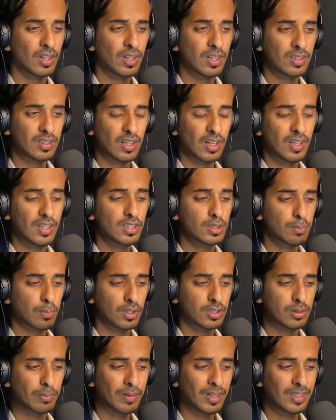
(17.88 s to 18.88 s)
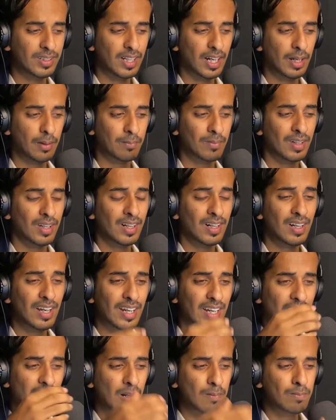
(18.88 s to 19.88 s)
in the least possible time.
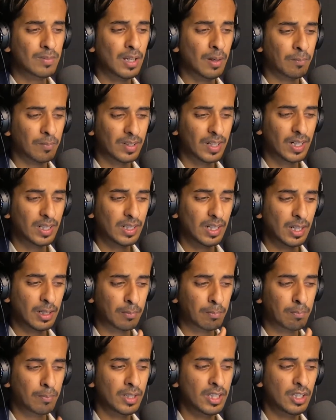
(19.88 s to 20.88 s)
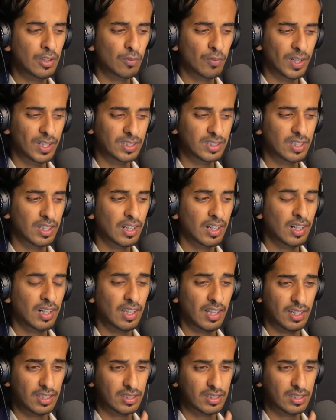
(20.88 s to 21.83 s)
Like help them get like mini wins, like